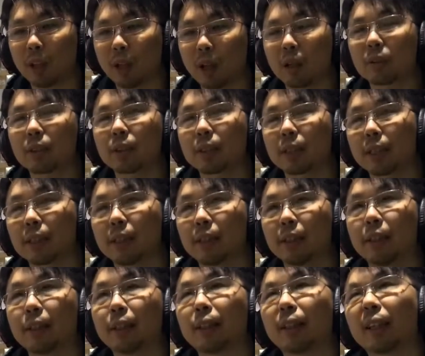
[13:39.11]
to say,
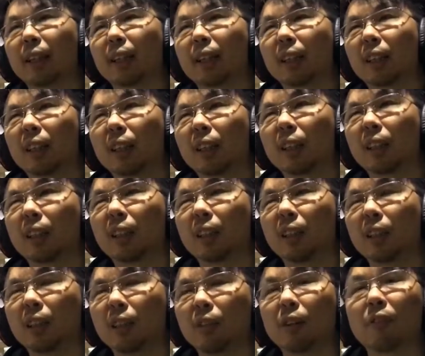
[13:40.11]
like a
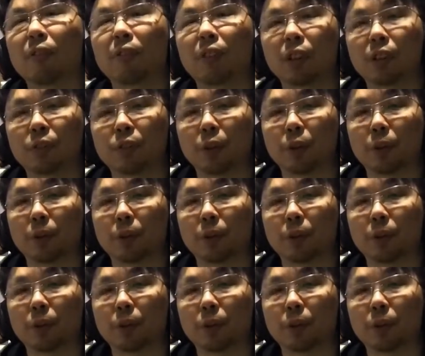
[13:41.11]
reference for you.